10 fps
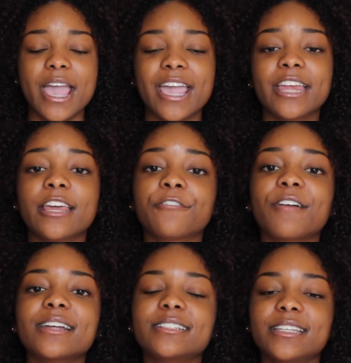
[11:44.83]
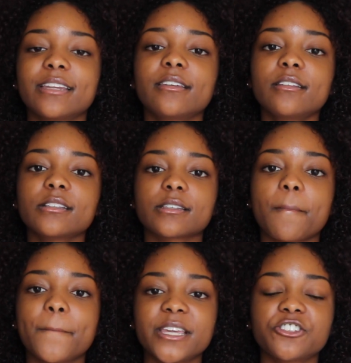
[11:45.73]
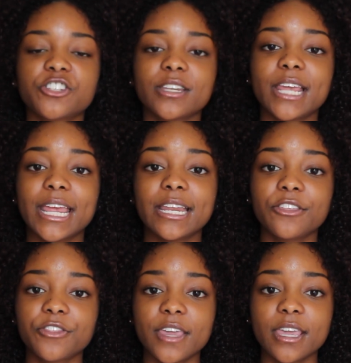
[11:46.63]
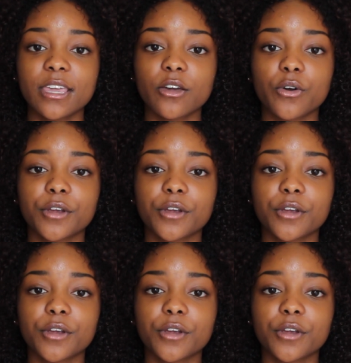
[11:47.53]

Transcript: And if I didn't mention anything,